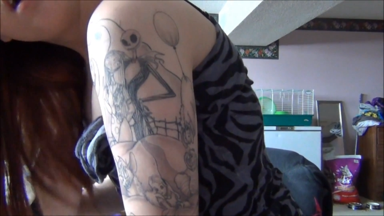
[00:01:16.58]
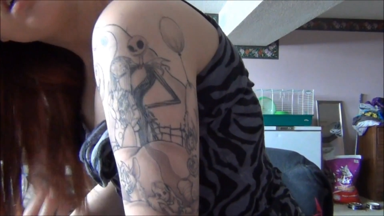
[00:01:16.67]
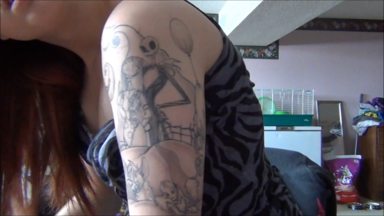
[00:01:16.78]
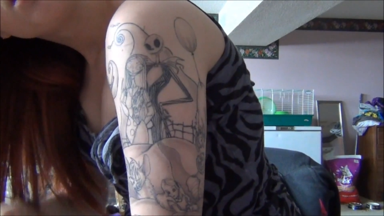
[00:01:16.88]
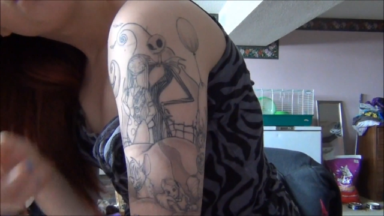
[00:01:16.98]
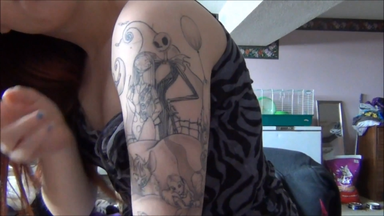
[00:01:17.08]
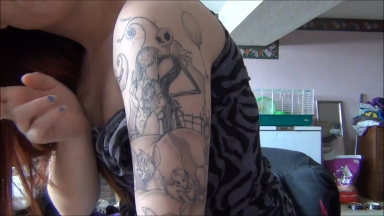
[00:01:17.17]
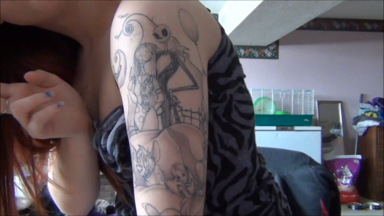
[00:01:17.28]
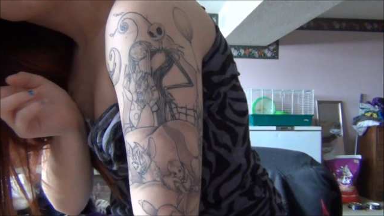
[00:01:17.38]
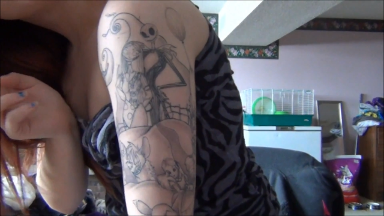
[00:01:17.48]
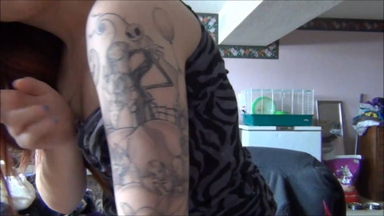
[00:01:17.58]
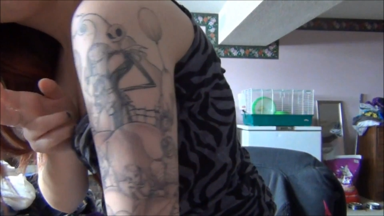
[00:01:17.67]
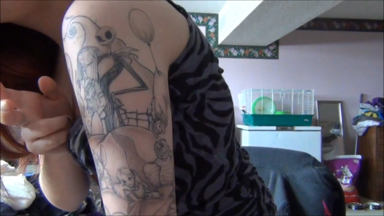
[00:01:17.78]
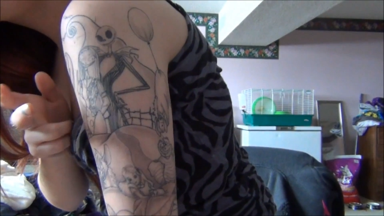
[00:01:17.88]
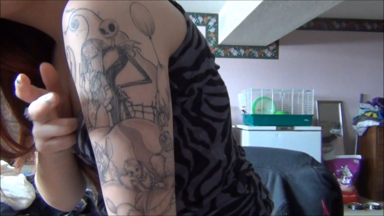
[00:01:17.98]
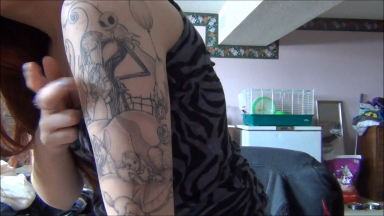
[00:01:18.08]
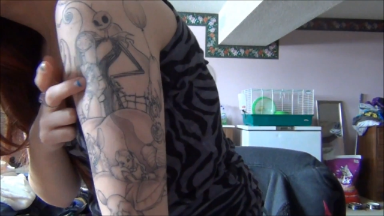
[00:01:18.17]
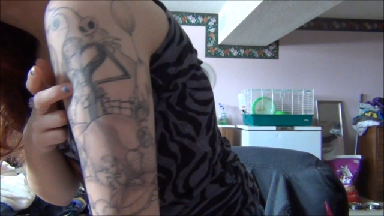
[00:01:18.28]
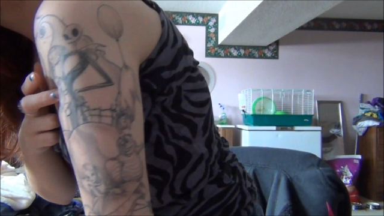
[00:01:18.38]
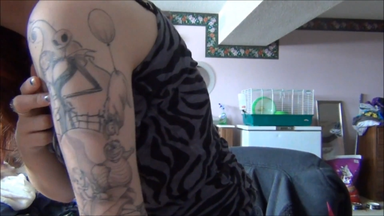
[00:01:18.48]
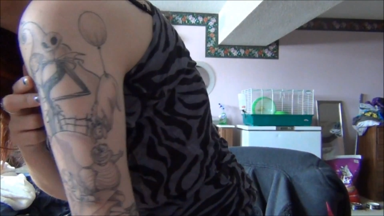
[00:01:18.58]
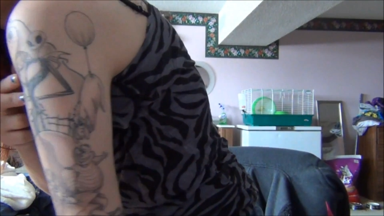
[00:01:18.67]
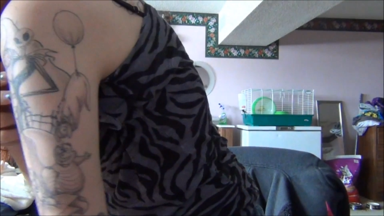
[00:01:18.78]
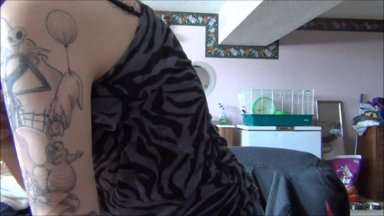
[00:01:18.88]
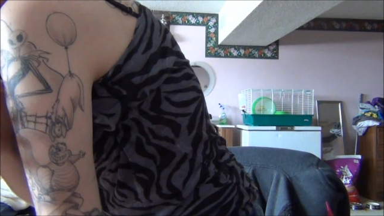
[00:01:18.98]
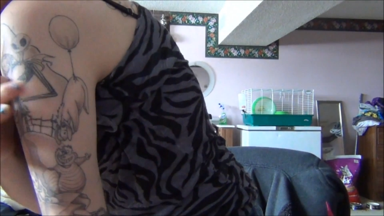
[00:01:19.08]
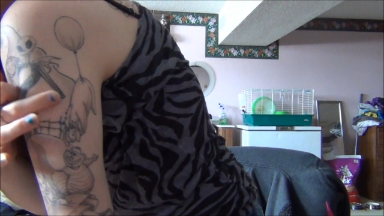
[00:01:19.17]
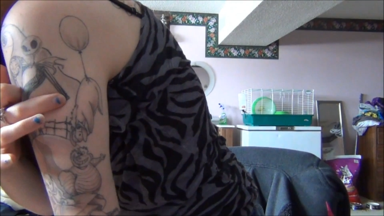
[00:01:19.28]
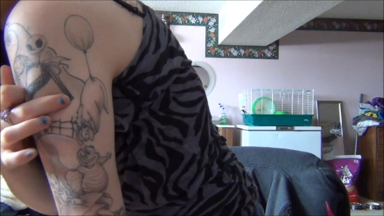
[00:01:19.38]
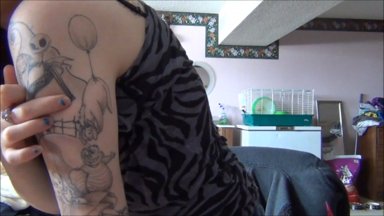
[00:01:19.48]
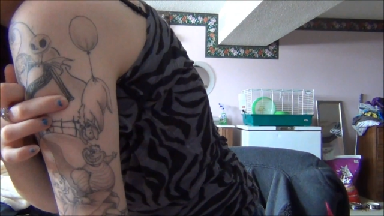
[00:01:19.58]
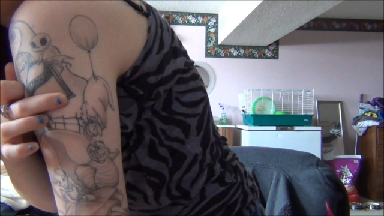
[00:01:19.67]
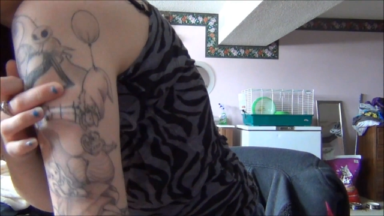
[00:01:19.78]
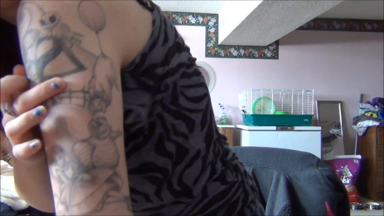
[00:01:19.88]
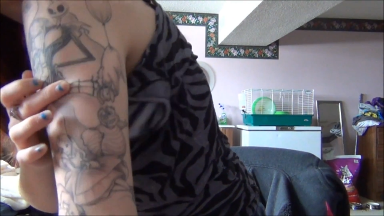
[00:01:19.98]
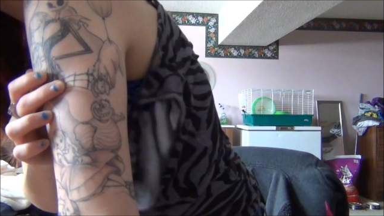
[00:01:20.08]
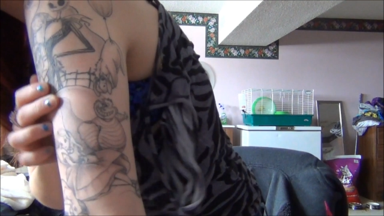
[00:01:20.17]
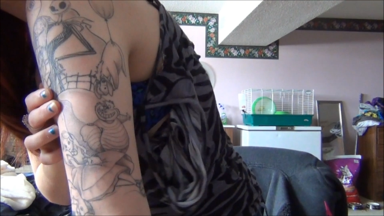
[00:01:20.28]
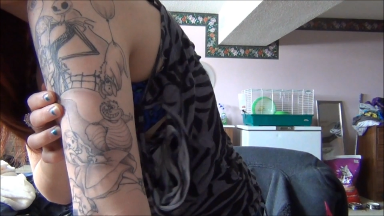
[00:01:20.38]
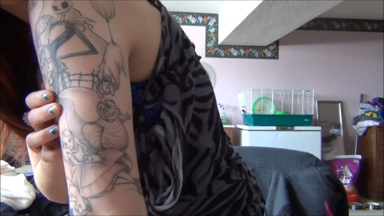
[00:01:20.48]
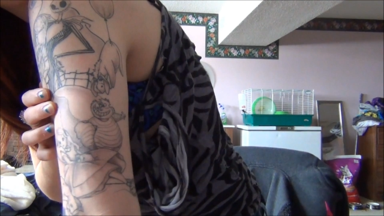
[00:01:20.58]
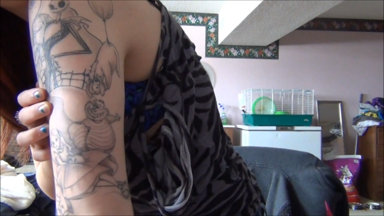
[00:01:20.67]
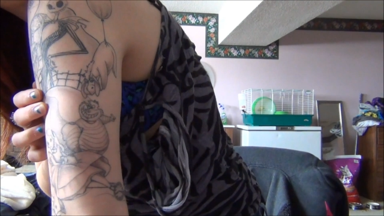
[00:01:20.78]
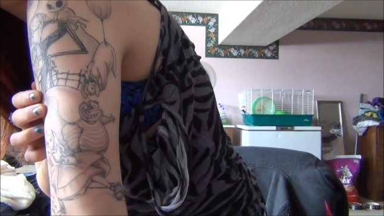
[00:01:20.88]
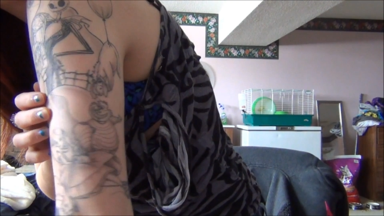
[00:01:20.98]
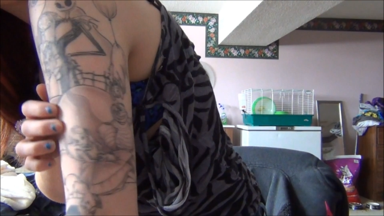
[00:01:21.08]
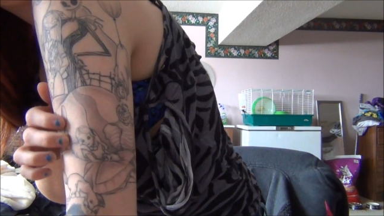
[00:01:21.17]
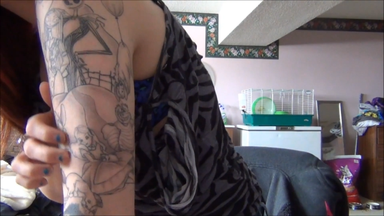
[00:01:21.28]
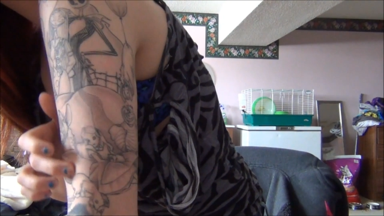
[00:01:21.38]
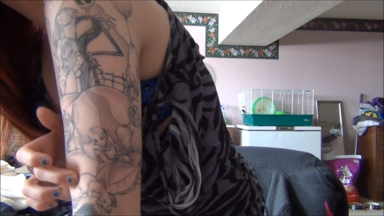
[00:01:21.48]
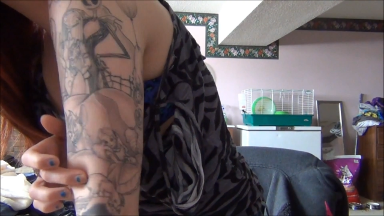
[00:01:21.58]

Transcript: Nobody's mouth can be seen.